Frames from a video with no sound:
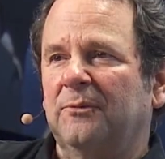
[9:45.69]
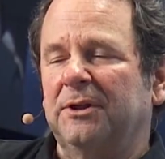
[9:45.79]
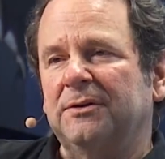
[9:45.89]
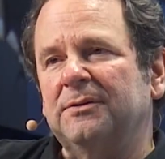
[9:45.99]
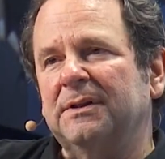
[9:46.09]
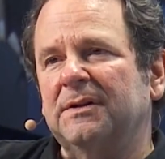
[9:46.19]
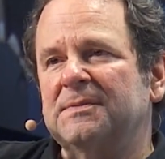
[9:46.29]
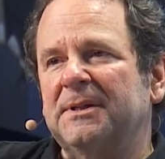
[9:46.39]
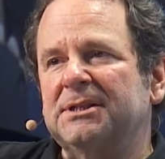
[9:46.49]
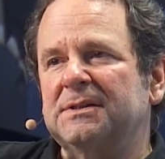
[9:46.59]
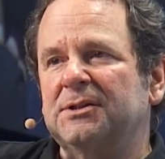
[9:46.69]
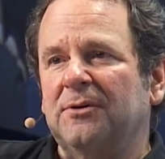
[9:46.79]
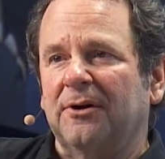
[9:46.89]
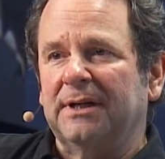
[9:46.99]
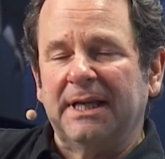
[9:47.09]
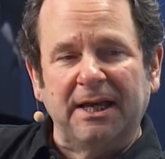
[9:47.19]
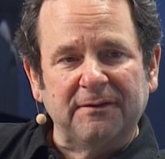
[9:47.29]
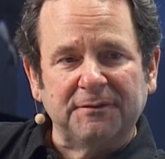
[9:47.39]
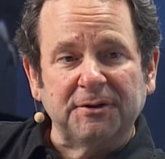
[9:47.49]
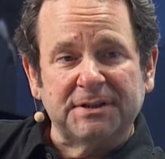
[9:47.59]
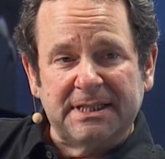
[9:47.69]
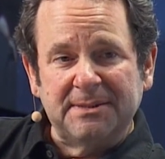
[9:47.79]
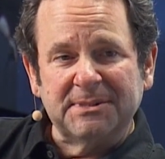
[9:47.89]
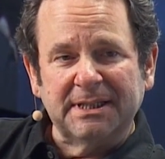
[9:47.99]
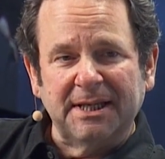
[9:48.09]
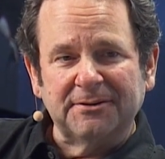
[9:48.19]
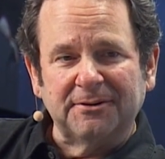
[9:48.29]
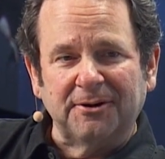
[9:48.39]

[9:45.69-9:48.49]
when you're doing those pitches, do you already have your team together,